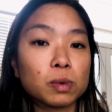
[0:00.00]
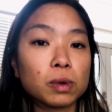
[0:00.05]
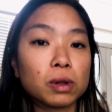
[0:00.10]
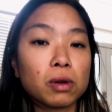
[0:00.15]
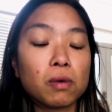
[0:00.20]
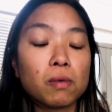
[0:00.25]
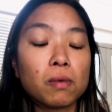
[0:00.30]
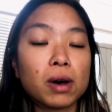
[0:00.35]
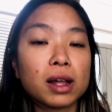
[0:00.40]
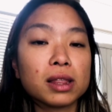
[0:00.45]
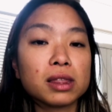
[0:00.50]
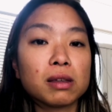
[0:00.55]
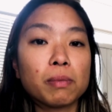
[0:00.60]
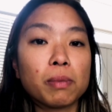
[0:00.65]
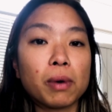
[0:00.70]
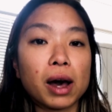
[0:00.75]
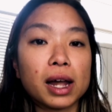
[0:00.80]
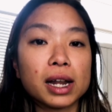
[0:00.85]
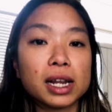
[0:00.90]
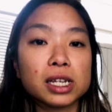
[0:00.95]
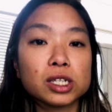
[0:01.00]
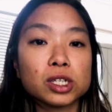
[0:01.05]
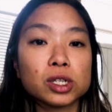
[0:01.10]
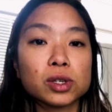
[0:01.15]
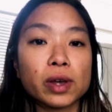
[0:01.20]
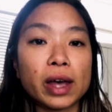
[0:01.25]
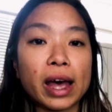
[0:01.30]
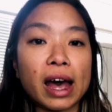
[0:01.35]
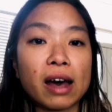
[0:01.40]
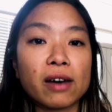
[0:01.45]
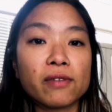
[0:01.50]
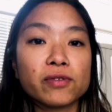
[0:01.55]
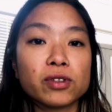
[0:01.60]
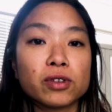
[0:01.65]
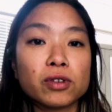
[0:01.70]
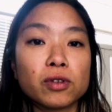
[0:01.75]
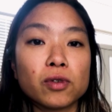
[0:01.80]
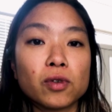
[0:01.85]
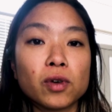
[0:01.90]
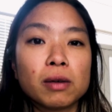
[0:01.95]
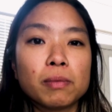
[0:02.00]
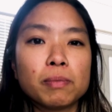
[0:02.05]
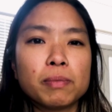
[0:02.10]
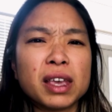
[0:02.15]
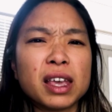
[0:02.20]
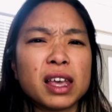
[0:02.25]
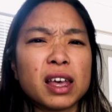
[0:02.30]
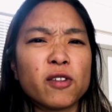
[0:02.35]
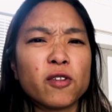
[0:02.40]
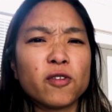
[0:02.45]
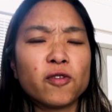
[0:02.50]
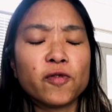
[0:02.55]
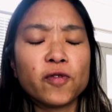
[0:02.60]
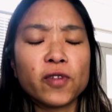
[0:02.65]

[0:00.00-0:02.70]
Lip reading: We don't want the body to have to be